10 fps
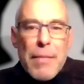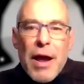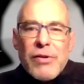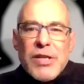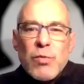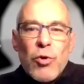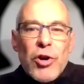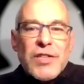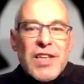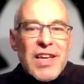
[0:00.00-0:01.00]
Mary's
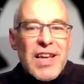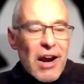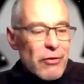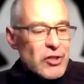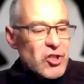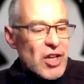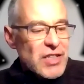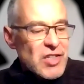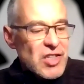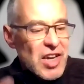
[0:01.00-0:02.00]
words encourage
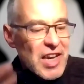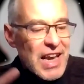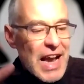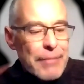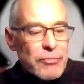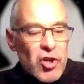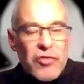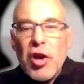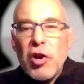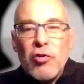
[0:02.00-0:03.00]
us to capture the